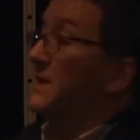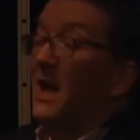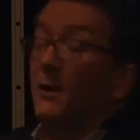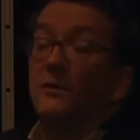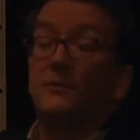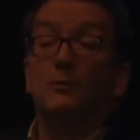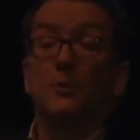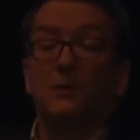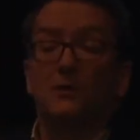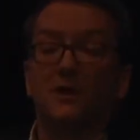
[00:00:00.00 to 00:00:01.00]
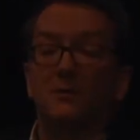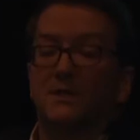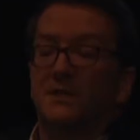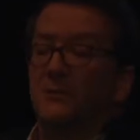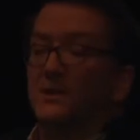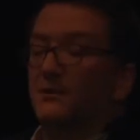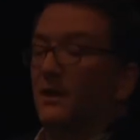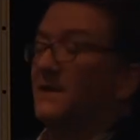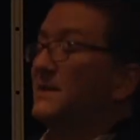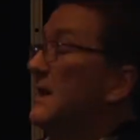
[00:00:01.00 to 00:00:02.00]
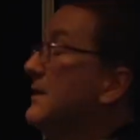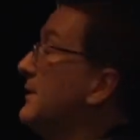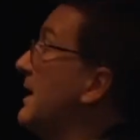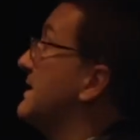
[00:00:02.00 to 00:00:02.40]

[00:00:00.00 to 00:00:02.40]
how we were able to demonstrate that